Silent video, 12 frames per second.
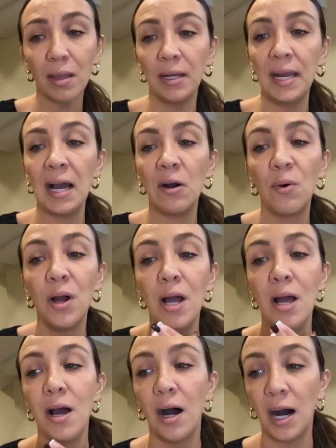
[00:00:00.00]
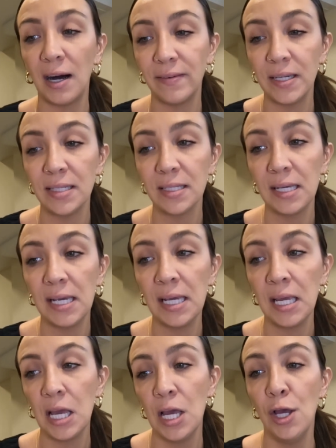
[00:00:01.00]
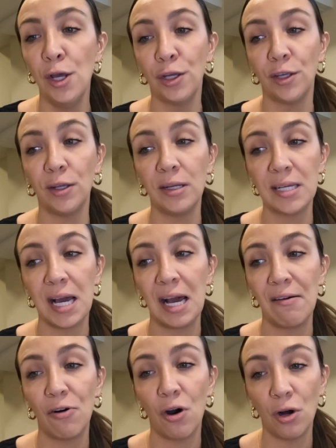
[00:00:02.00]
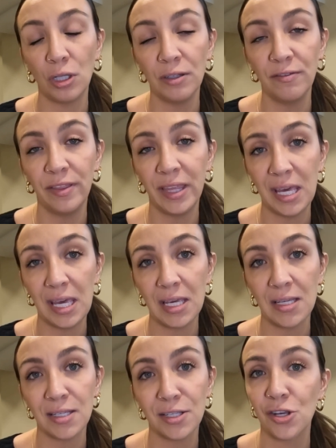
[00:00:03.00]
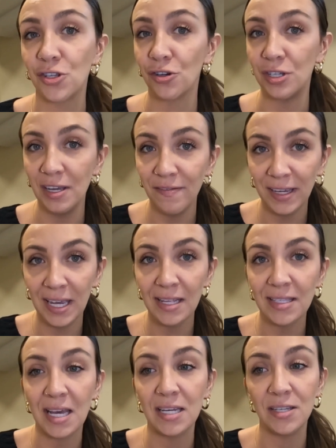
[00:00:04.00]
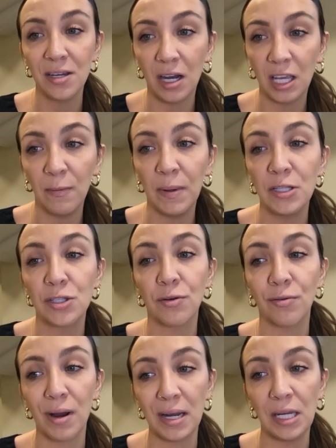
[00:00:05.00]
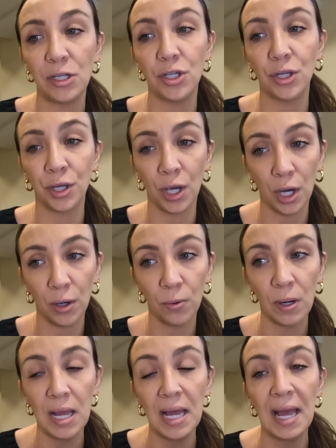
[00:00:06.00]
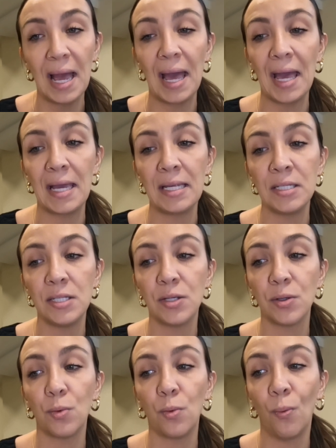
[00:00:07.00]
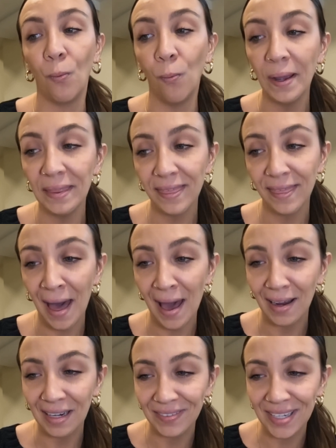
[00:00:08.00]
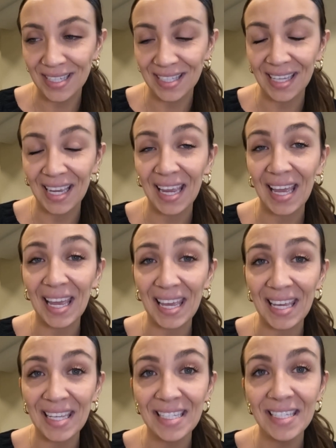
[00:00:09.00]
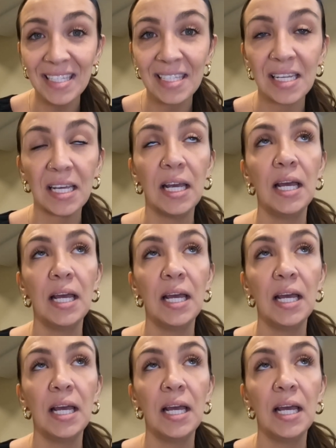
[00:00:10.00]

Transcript: Now, obviously, you need to have all of these certificates and documents ready to go. And with that, obviously, is